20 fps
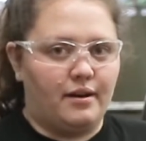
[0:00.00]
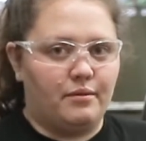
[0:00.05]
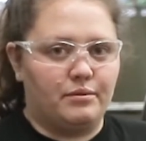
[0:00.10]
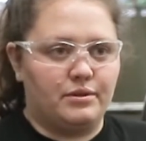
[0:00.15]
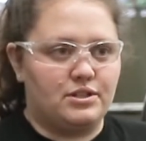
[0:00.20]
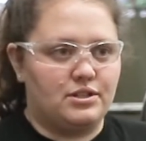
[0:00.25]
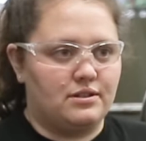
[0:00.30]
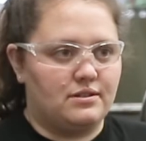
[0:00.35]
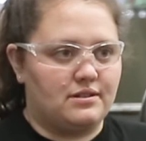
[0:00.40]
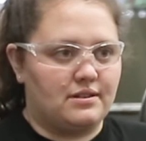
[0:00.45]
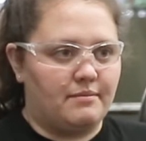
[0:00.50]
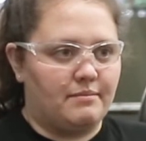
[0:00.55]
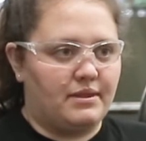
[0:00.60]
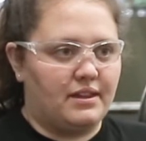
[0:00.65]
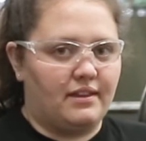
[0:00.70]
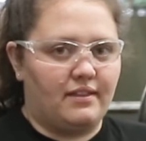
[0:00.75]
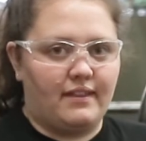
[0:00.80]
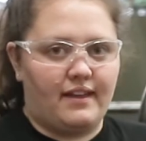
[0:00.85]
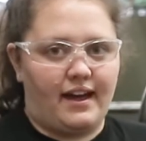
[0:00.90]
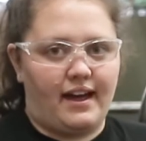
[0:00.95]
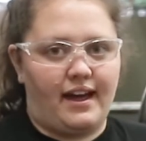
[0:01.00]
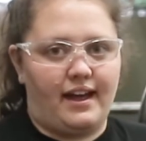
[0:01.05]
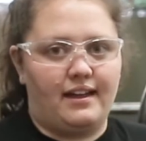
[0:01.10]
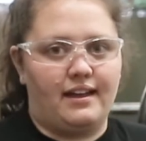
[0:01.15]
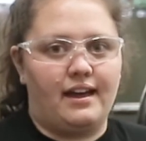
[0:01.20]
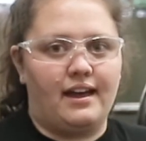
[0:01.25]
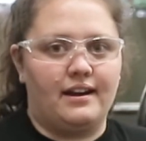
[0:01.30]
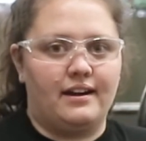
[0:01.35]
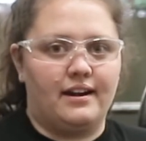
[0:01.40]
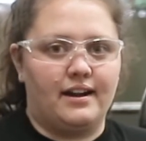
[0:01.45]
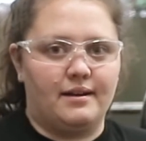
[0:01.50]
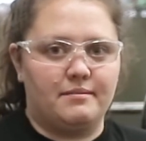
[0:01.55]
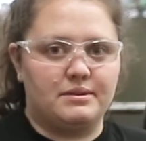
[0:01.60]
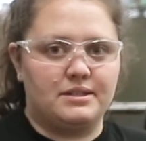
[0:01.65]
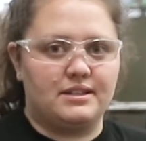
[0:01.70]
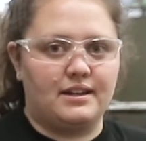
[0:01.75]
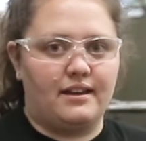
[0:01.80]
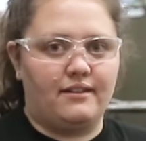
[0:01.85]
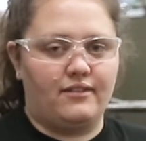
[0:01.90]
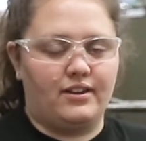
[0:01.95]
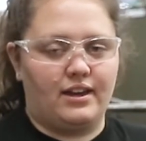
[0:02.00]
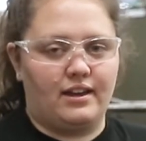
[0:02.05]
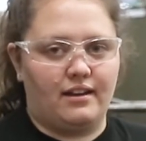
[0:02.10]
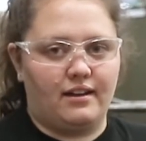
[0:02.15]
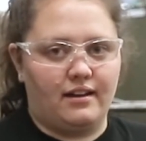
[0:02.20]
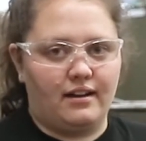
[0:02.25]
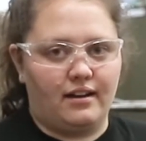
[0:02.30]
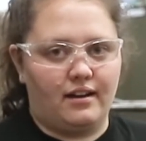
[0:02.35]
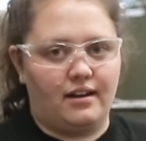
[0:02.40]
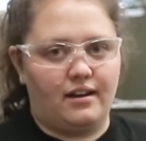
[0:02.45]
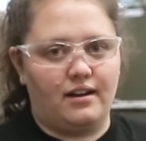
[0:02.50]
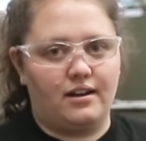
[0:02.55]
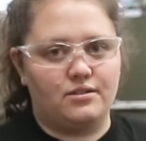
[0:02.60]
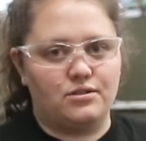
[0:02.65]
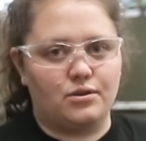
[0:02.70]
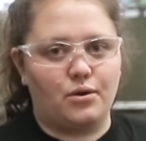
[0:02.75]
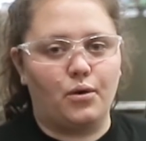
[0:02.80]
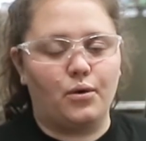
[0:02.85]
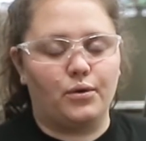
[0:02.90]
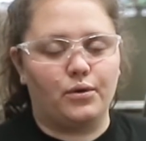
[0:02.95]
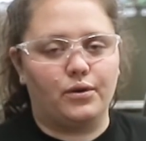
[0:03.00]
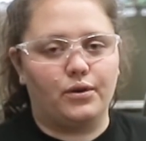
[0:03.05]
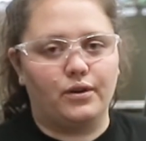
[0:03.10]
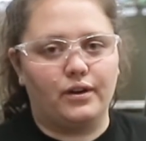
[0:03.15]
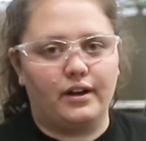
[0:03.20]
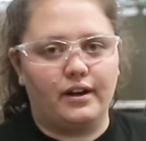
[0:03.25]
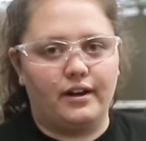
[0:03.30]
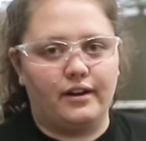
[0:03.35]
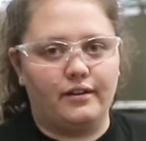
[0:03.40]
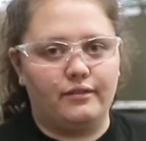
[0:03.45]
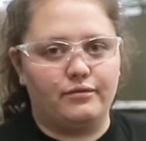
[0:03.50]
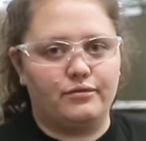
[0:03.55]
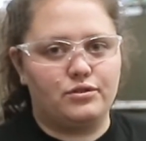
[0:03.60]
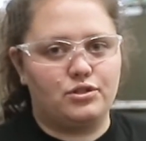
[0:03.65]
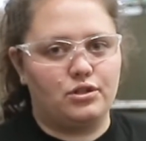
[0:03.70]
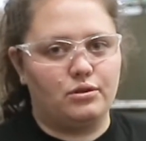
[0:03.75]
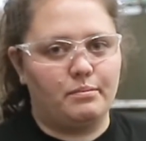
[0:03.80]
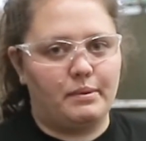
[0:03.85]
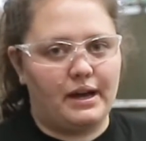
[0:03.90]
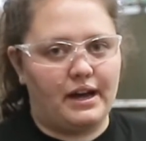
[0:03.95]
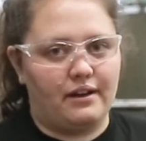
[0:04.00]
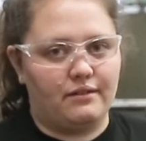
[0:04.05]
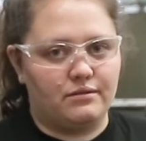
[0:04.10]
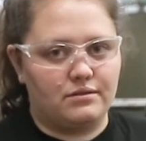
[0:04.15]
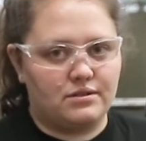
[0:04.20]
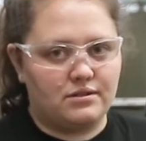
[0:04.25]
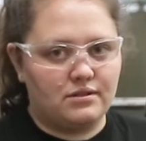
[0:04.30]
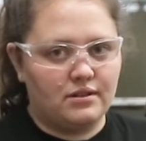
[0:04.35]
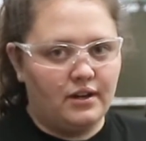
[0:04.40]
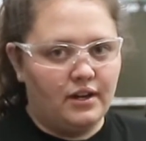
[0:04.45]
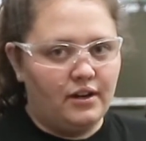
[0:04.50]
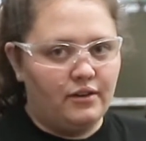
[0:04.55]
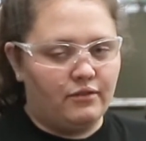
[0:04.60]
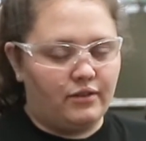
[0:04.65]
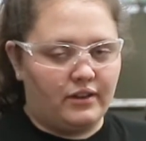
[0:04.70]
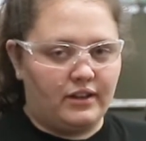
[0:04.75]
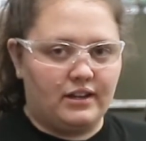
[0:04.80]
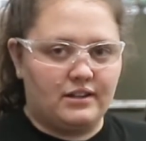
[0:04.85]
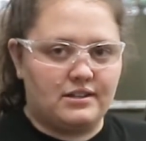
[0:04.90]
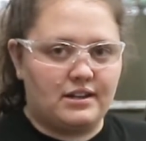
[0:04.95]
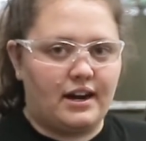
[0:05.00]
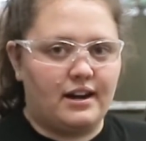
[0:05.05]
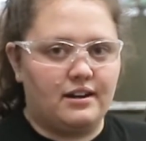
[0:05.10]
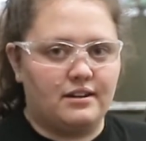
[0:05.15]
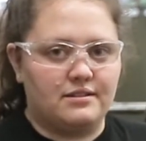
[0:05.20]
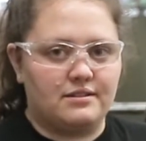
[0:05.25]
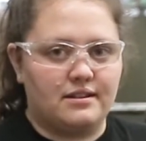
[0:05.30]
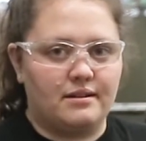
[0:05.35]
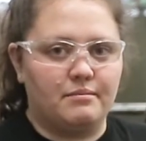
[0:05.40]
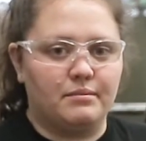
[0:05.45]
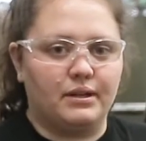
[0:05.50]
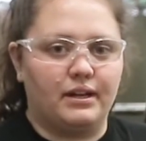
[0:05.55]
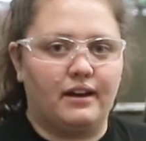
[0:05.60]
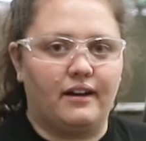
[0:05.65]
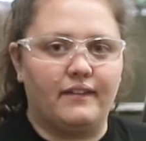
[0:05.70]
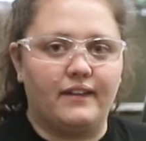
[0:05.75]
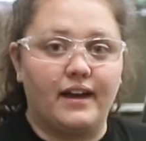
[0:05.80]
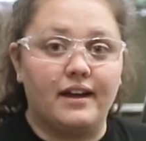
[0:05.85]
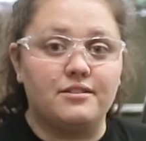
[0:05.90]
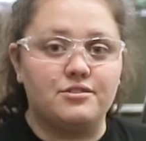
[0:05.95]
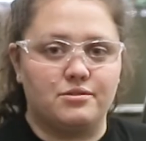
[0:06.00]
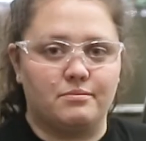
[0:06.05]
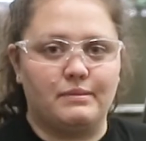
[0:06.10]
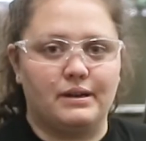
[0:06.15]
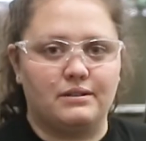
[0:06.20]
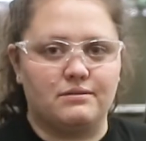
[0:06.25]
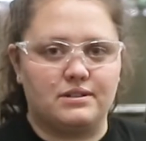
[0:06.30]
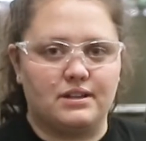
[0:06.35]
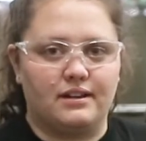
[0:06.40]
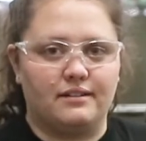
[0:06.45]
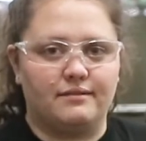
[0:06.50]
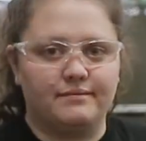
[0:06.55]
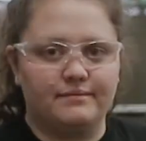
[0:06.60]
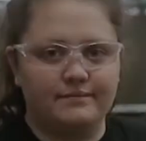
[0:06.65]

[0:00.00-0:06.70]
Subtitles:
which is something that ended up saving a total of 2 pounds for the entire assembly on the engine mounting.